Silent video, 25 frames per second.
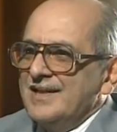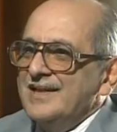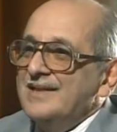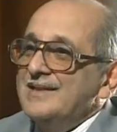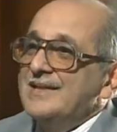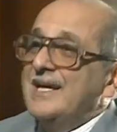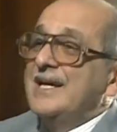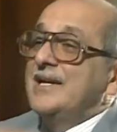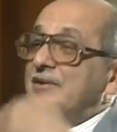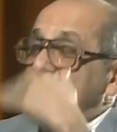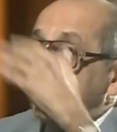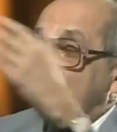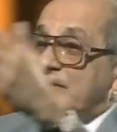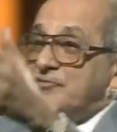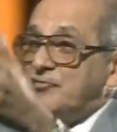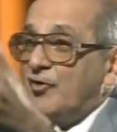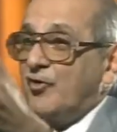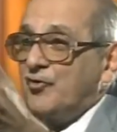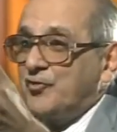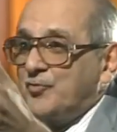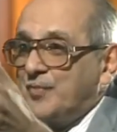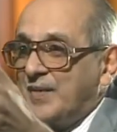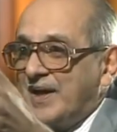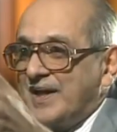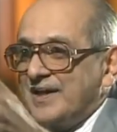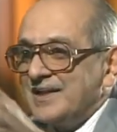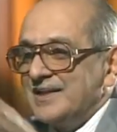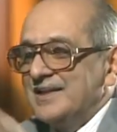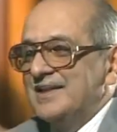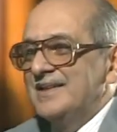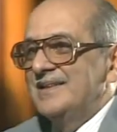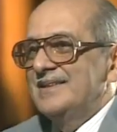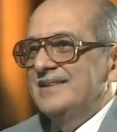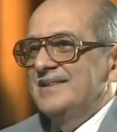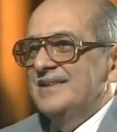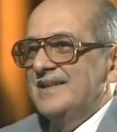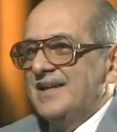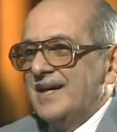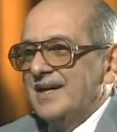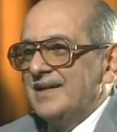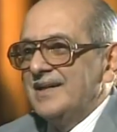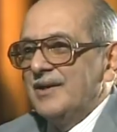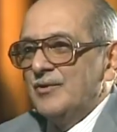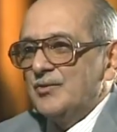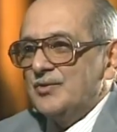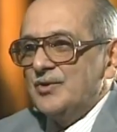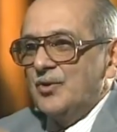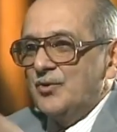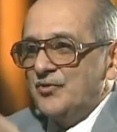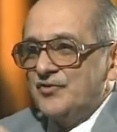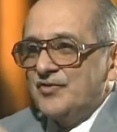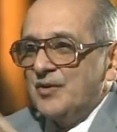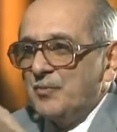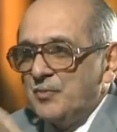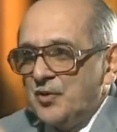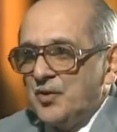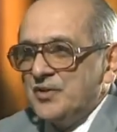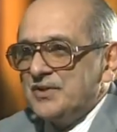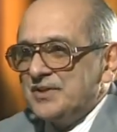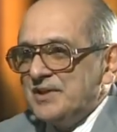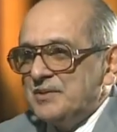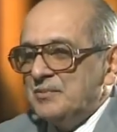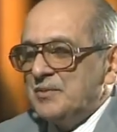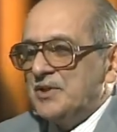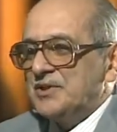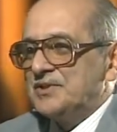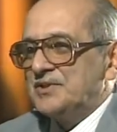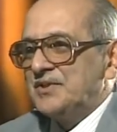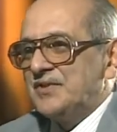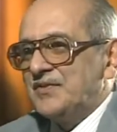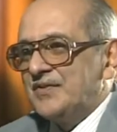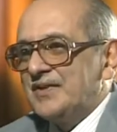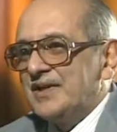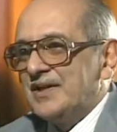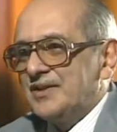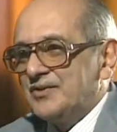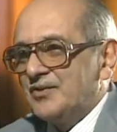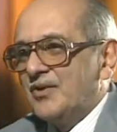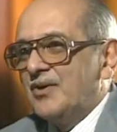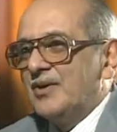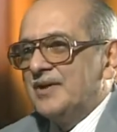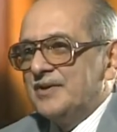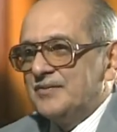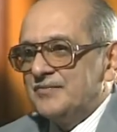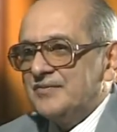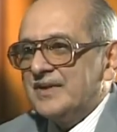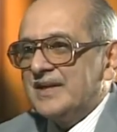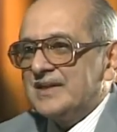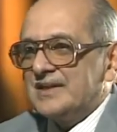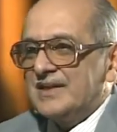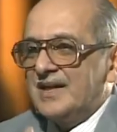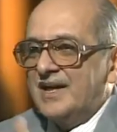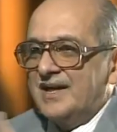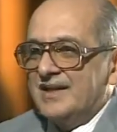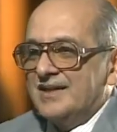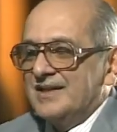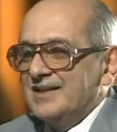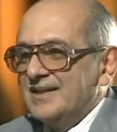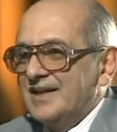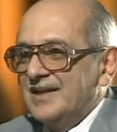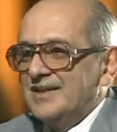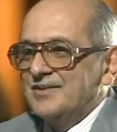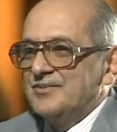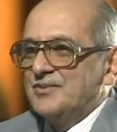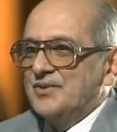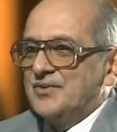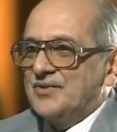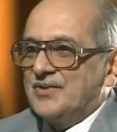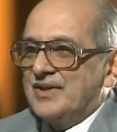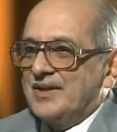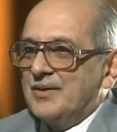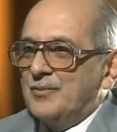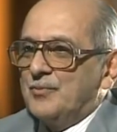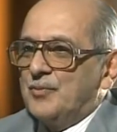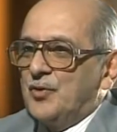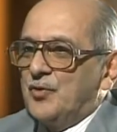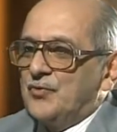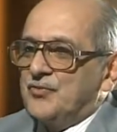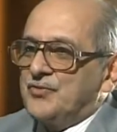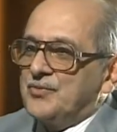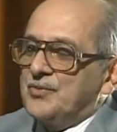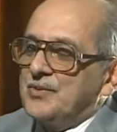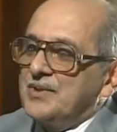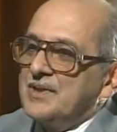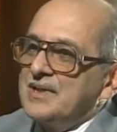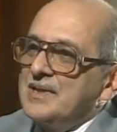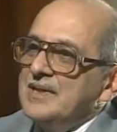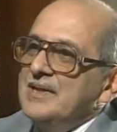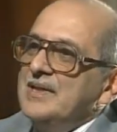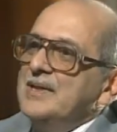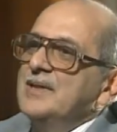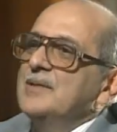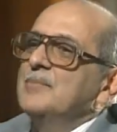In retrospect, uh-huh. I know don't support the emergency at all. In fact, I was yes. opposed to it.